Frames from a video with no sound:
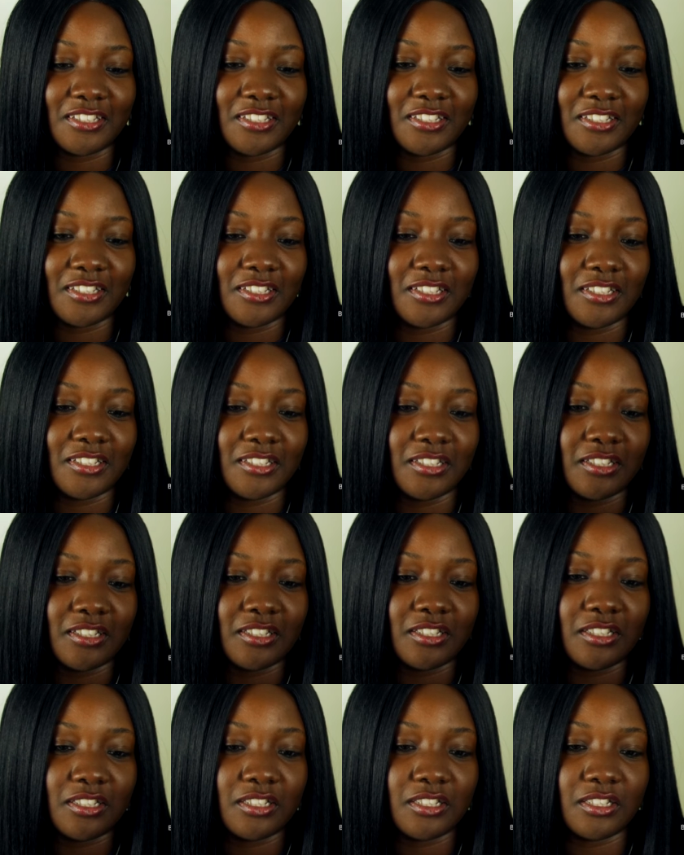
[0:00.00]

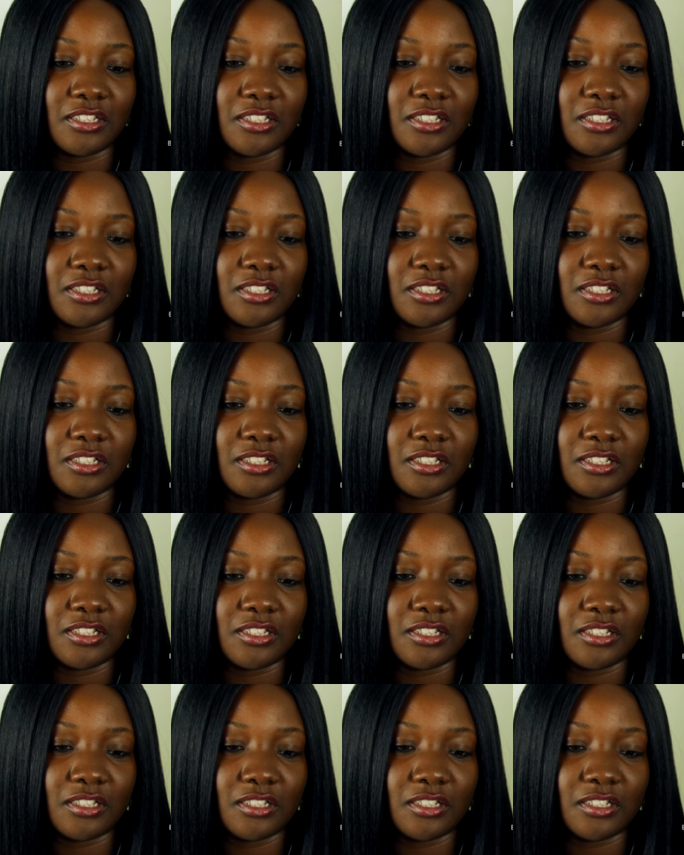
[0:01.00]

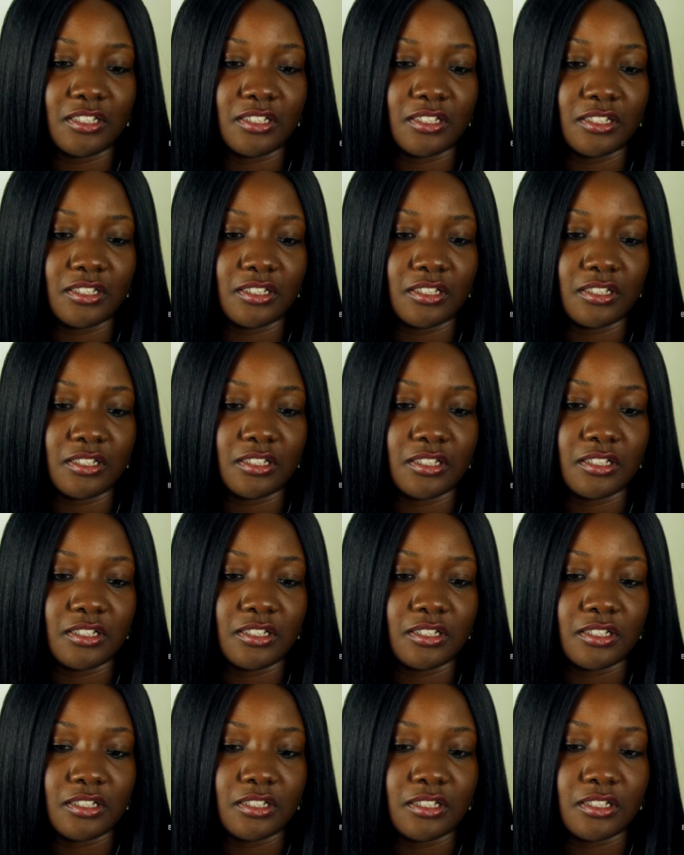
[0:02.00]

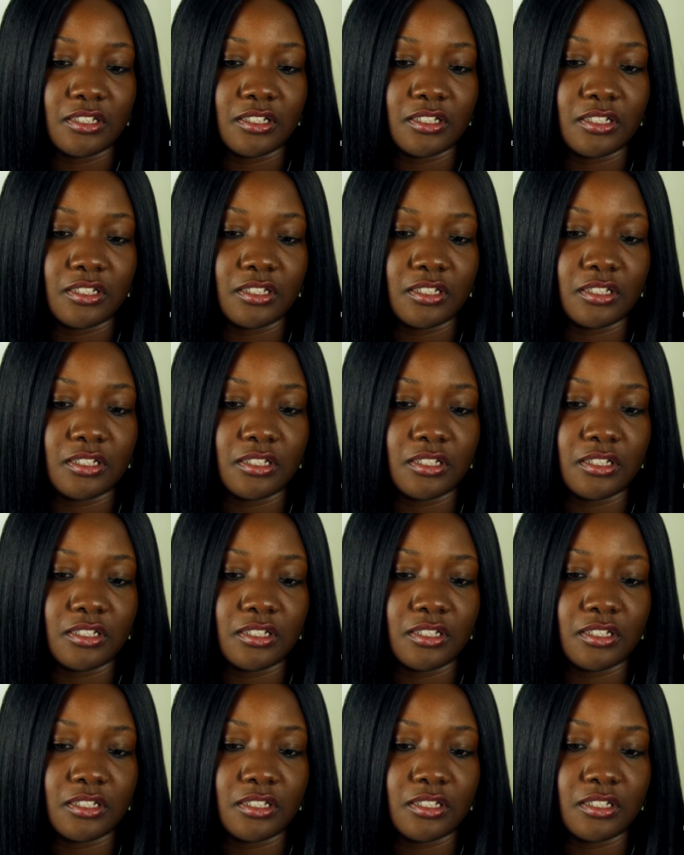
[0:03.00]
The person shown says nothing.